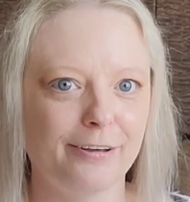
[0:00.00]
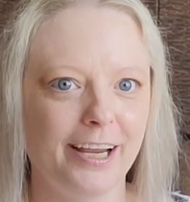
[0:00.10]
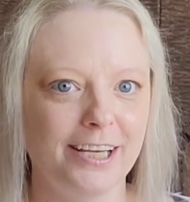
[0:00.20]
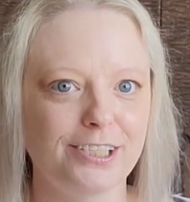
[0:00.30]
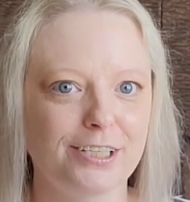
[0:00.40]

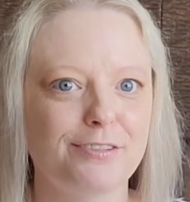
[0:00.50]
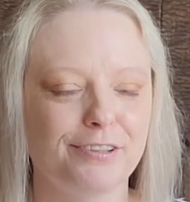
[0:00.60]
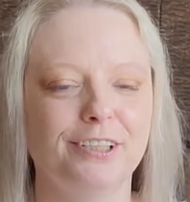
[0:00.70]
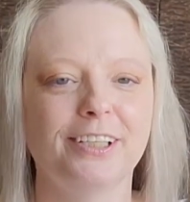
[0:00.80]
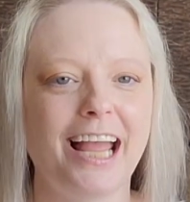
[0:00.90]
creations
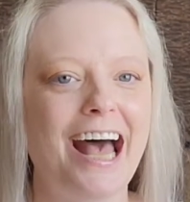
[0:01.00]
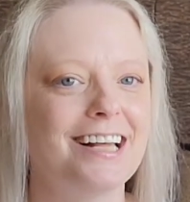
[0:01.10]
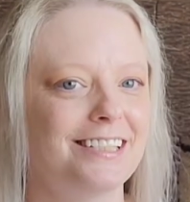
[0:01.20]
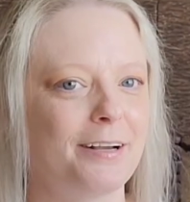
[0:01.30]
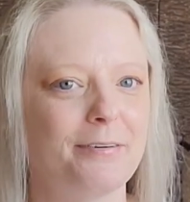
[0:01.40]
for your
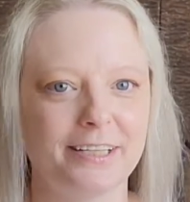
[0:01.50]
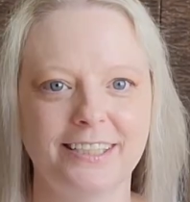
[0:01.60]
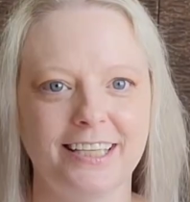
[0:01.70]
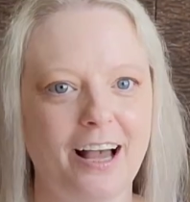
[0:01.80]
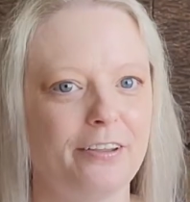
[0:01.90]
cats. I want to
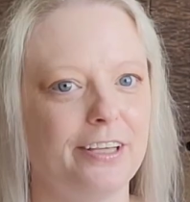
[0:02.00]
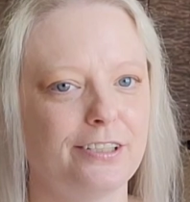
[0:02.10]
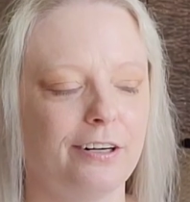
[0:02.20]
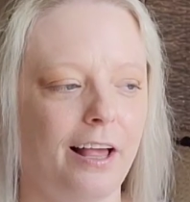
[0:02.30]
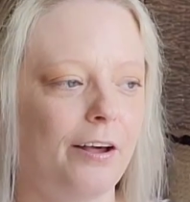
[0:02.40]
see how they
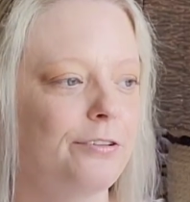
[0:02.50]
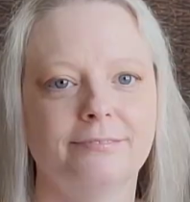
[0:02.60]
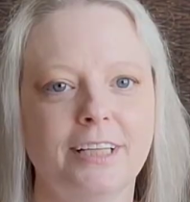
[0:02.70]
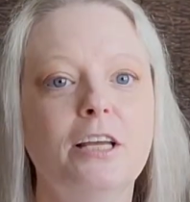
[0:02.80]
turn out.